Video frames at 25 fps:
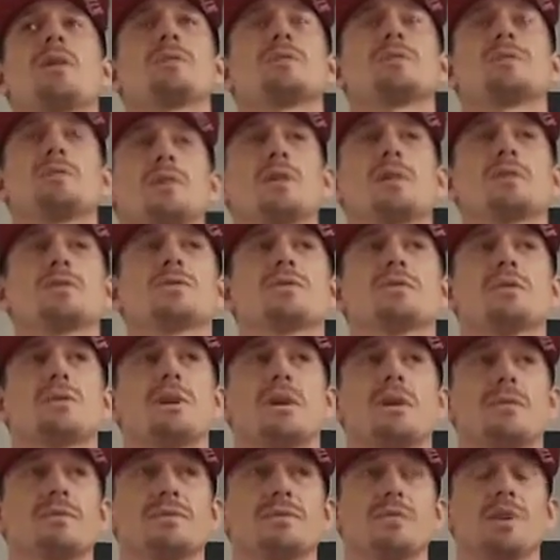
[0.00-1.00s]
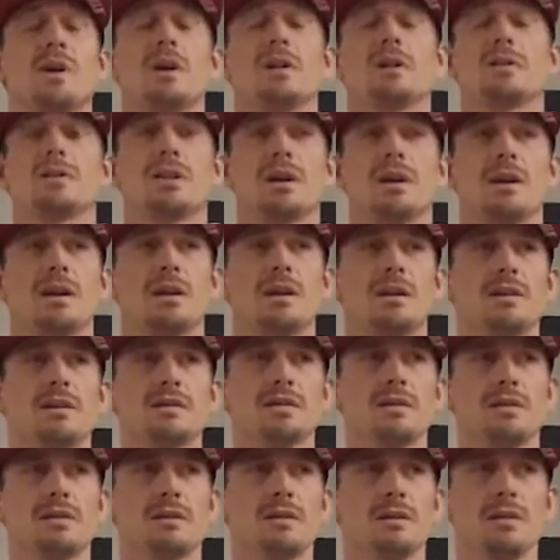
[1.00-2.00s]
was nuts. I
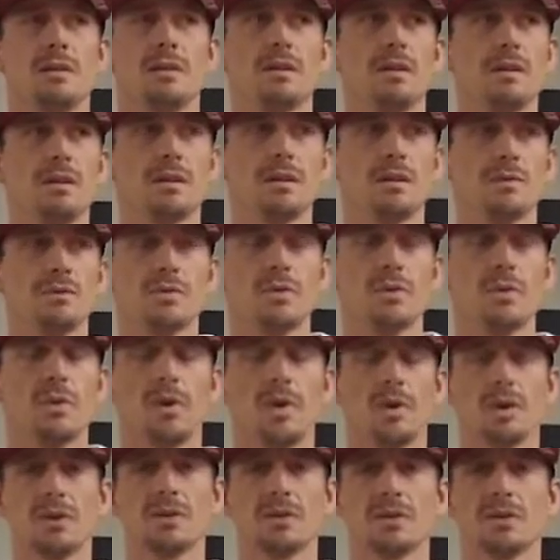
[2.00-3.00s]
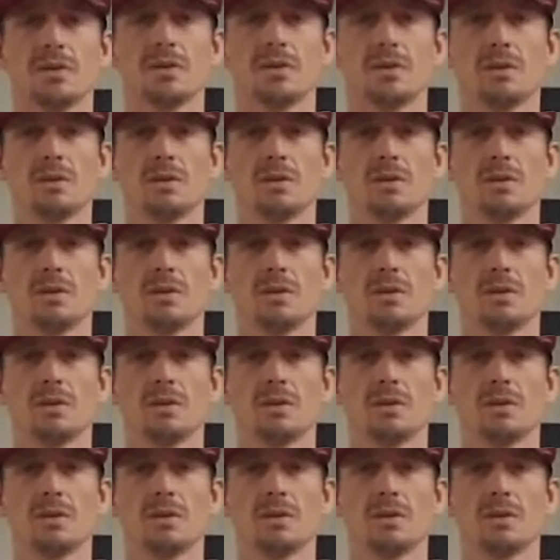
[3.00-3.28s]
was going nuts.